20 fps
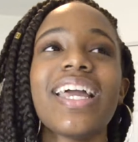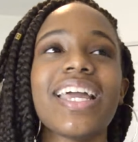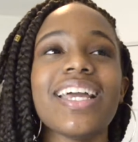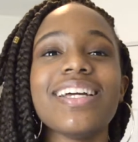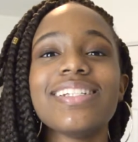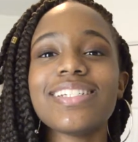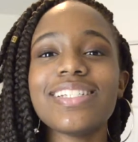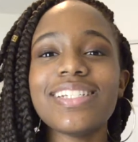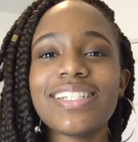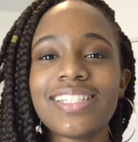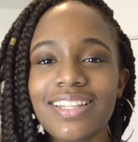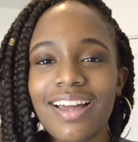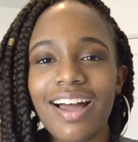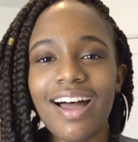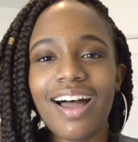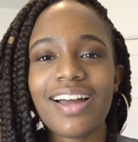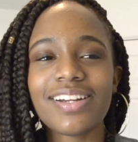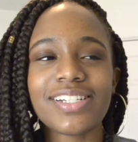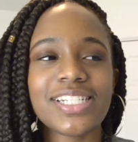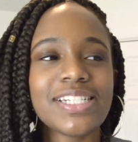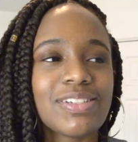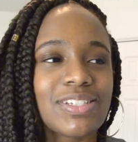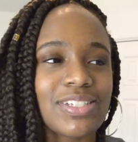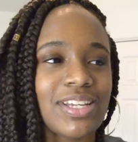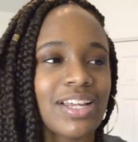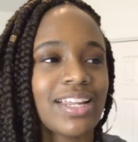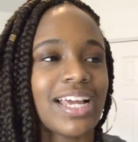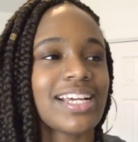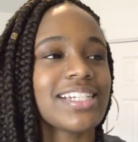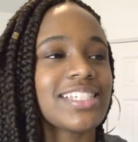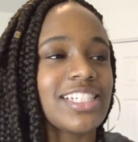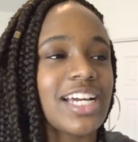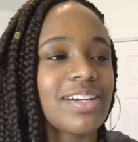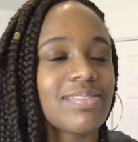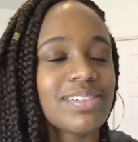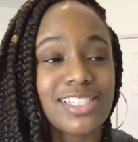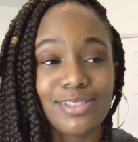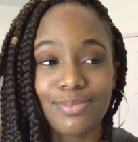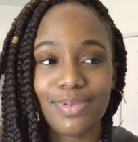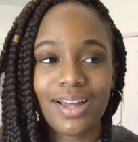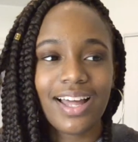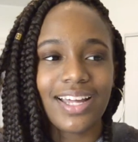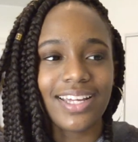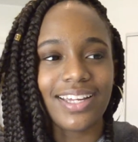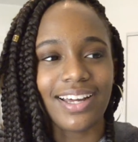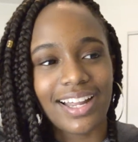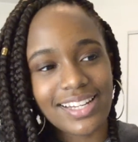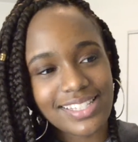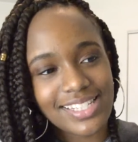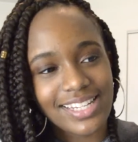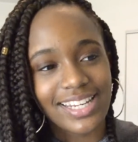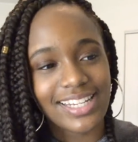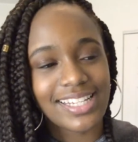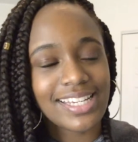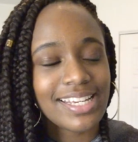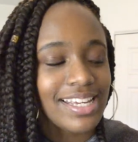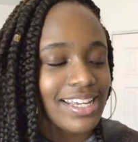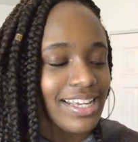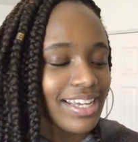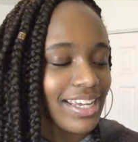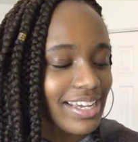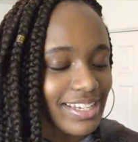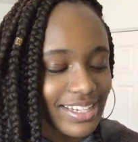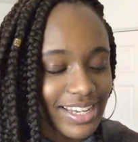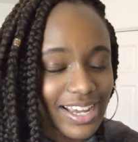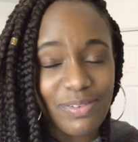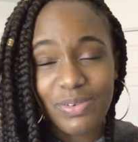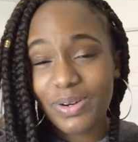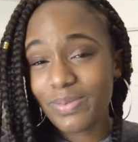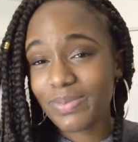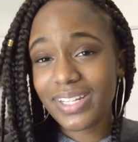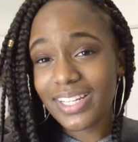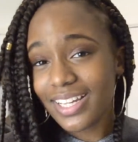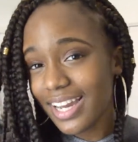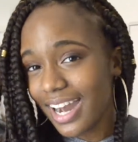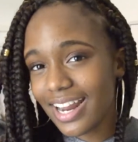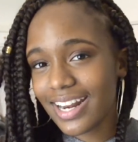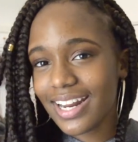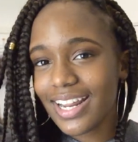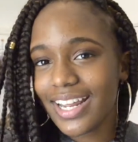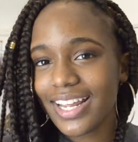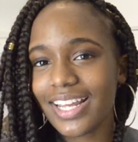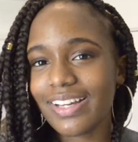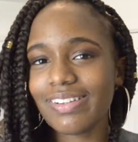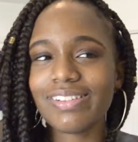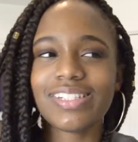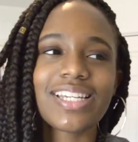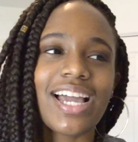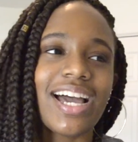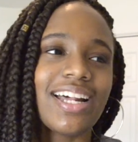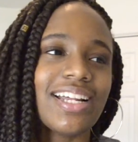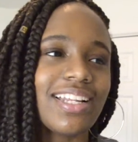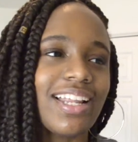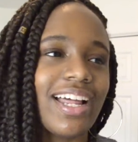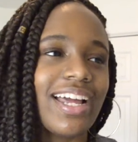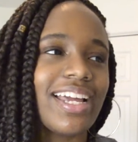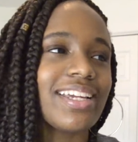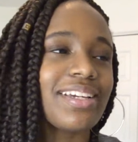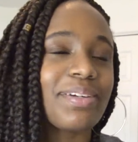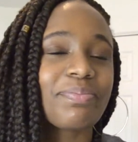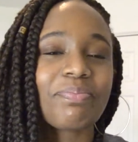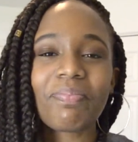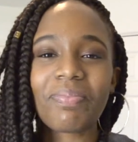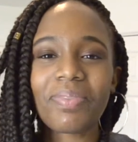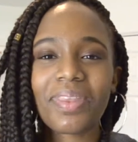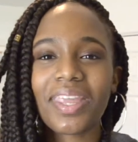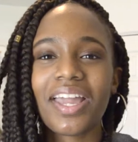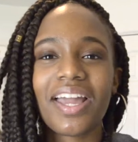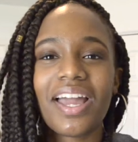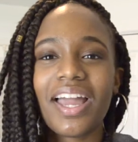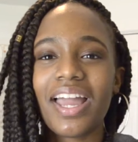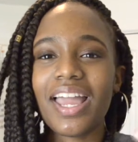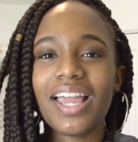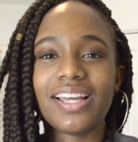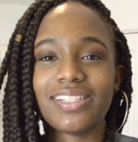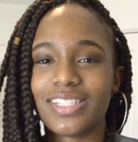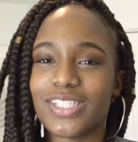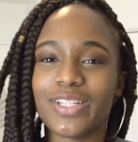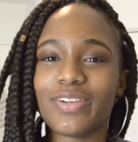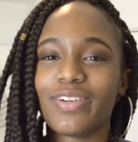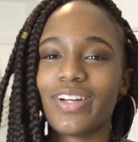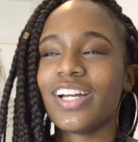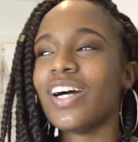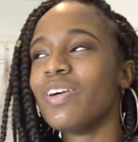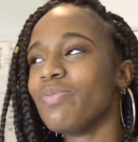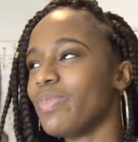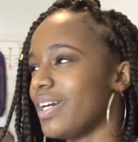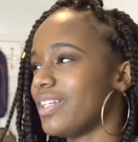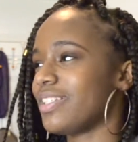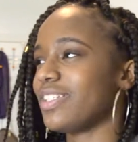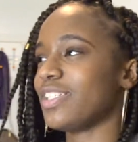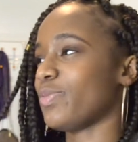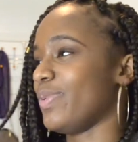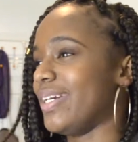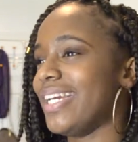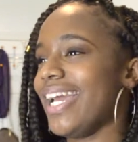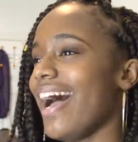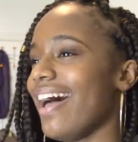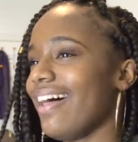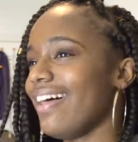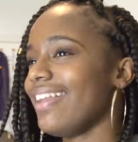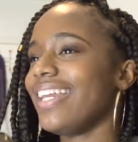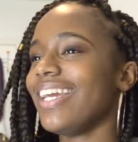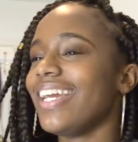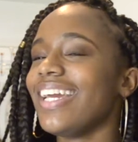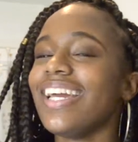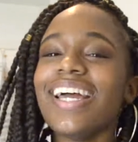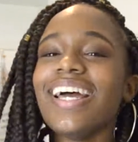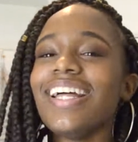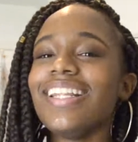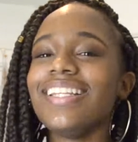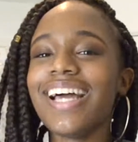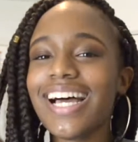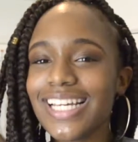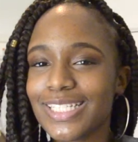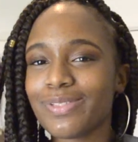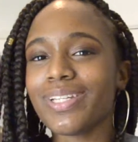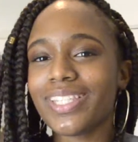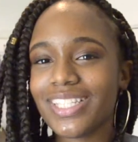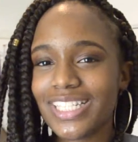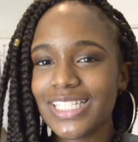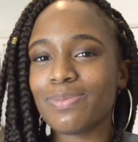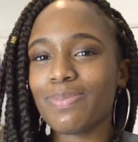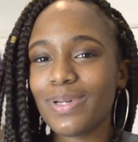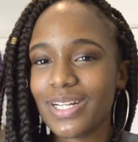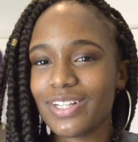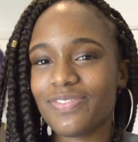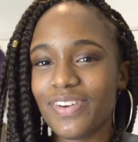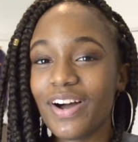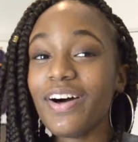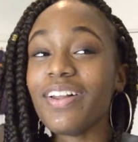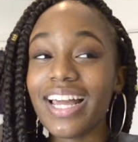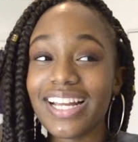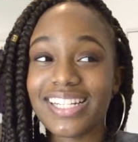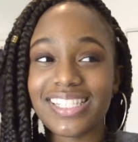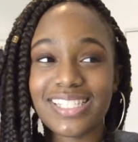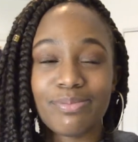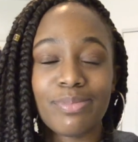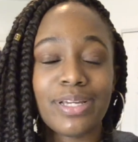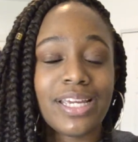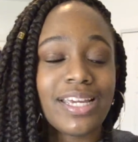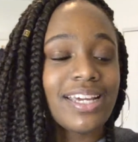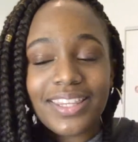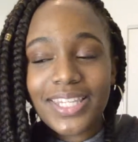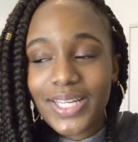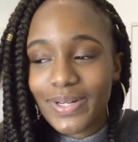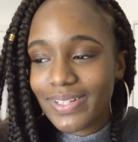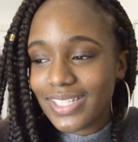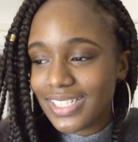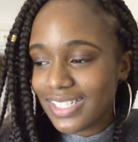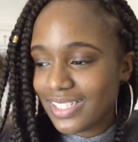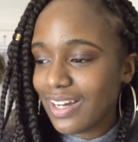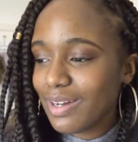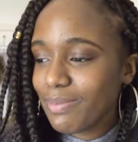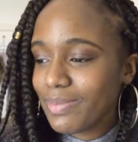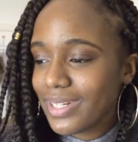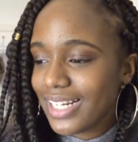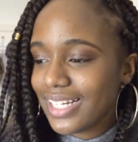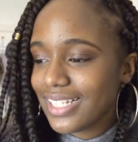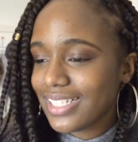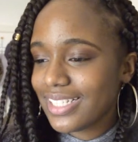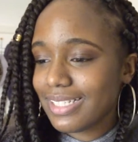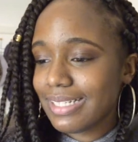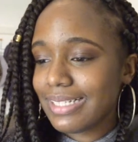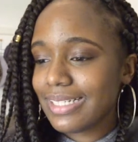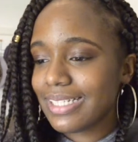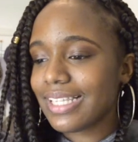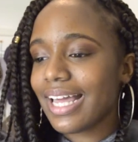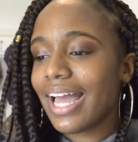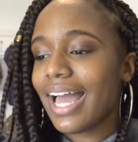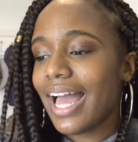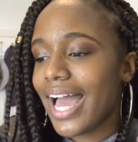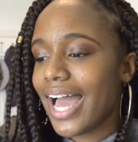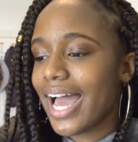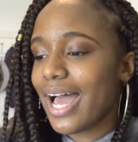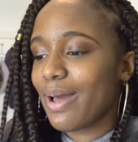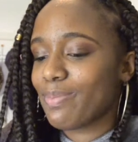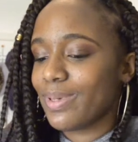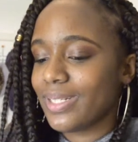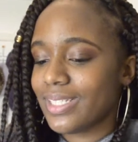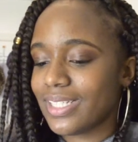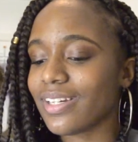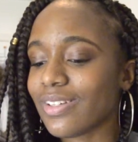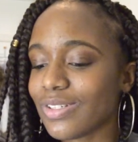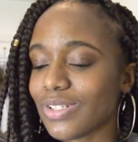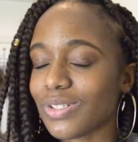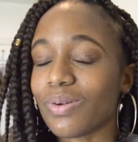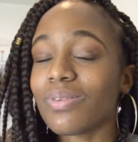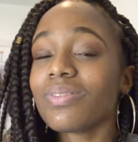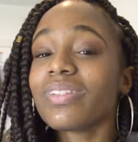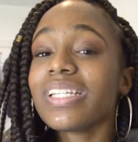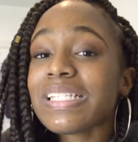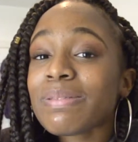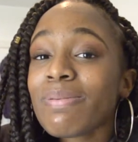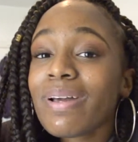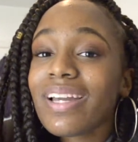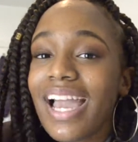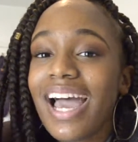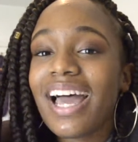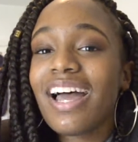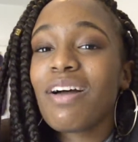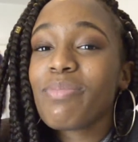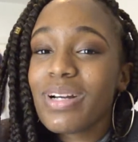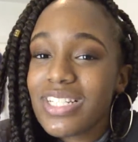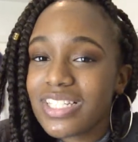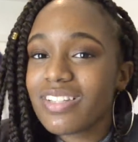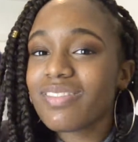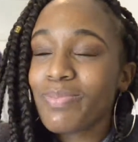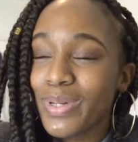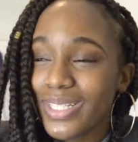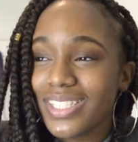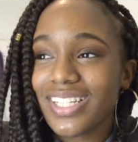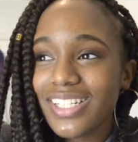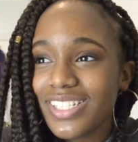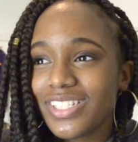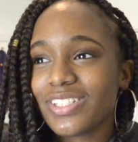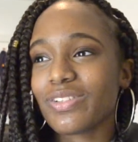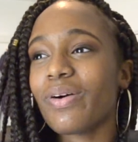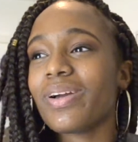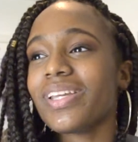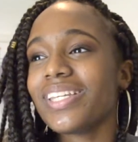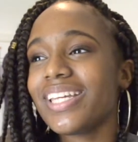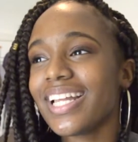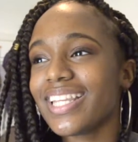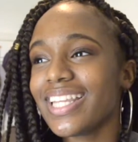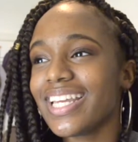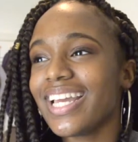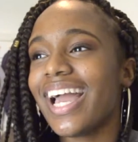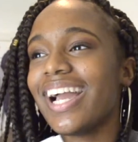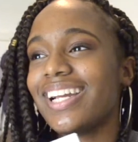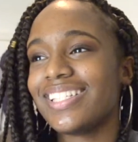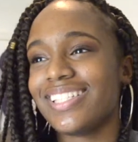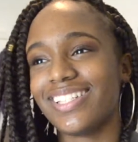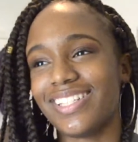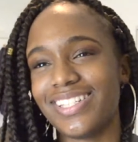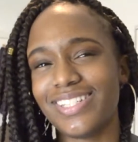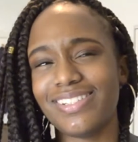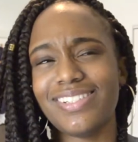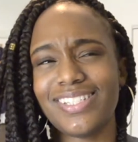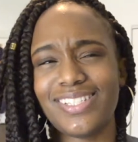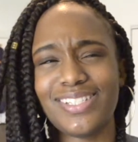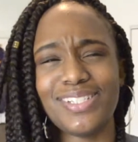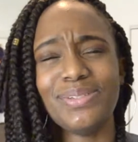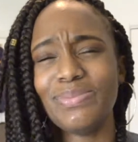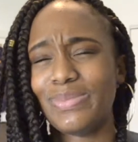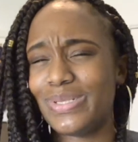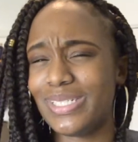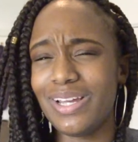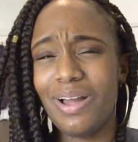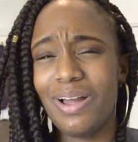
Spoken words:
And she thought she was gonna like serve us some hot content, and yet when we got it, it was kind of like Instagram versus reality. That's what this book felt like to me. There were so many scenes that had potential. This book had a bunch of potential, yet the execution was